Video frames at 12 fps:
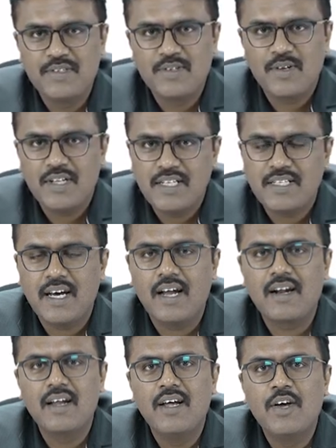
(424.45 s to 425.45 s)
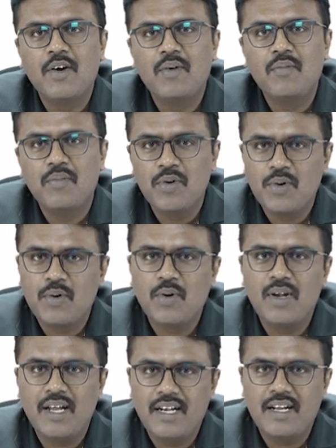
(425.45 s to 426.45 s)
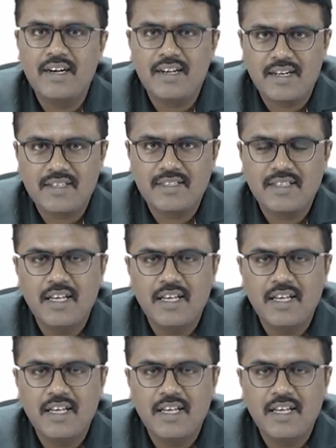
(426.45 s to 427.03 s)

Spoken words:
So these are mucolytic drugs.